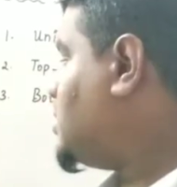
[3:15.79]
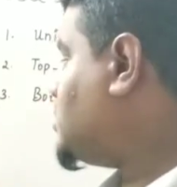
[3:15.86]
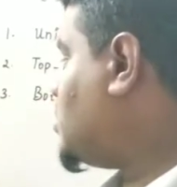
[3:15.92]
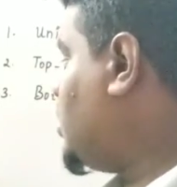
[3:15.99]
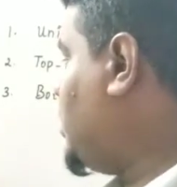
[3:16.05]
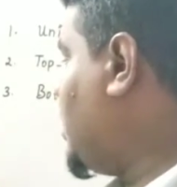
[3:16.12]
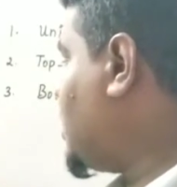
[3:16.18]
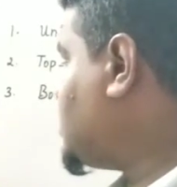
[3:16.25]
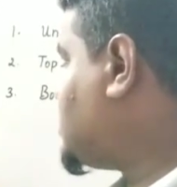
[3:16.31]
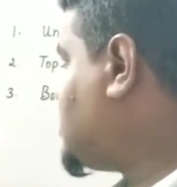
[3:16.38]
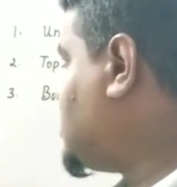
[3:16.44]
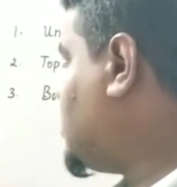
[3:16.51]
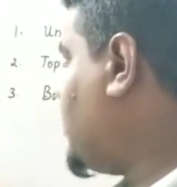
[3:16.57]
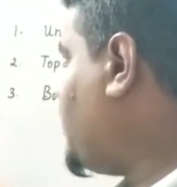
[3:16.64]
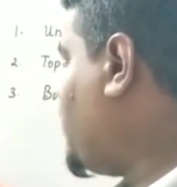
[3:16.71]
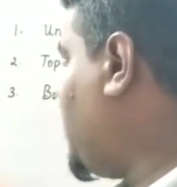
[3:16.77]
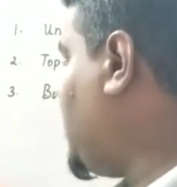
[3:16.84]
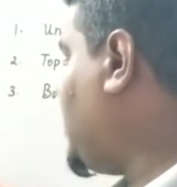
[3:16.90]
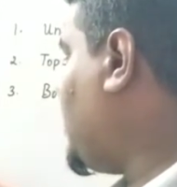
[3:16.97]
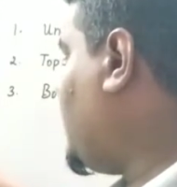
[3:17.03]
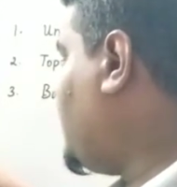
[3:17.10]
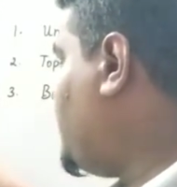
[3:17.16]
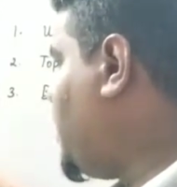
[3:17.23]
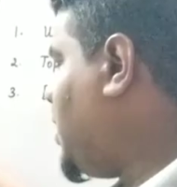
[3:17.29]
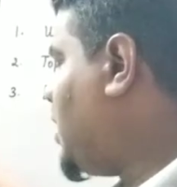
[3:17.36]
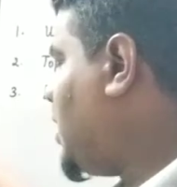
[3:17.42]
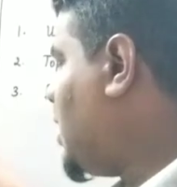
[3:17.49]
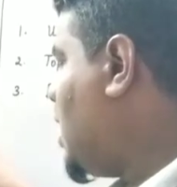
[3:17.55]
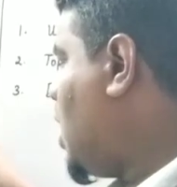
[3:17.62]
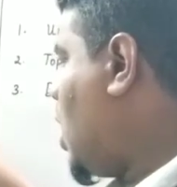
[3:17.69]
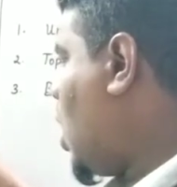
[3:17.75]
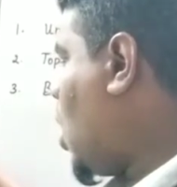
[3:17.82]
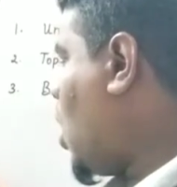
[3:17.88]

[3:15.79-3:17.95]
So S, P, B